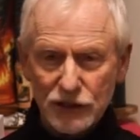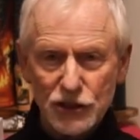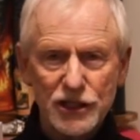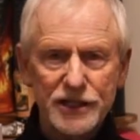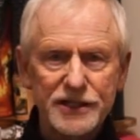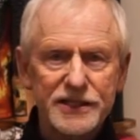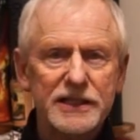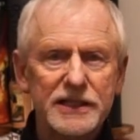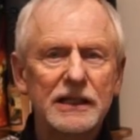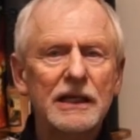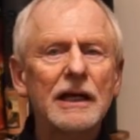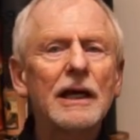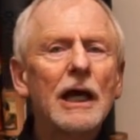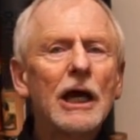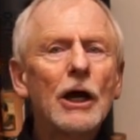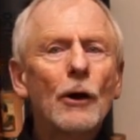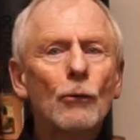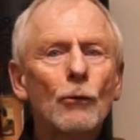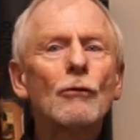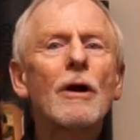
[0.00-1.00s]
She's the
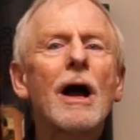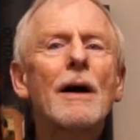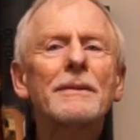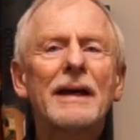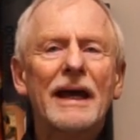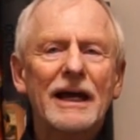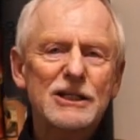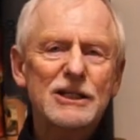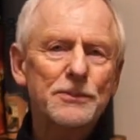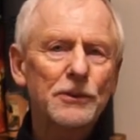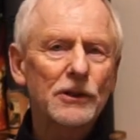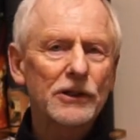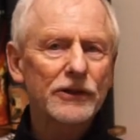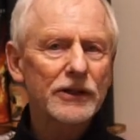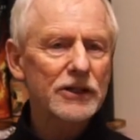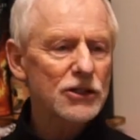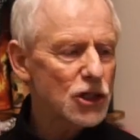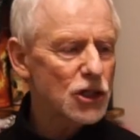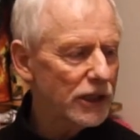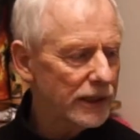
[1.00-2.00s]
rum expert,
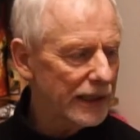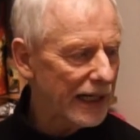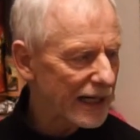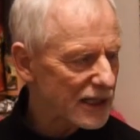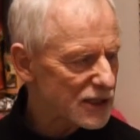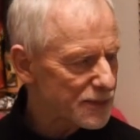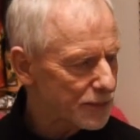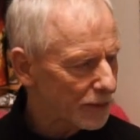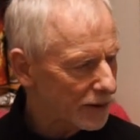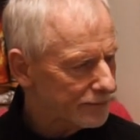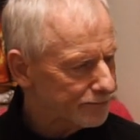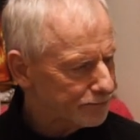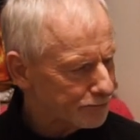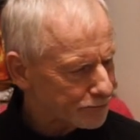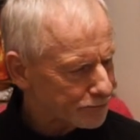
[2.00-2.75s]
the gin expert,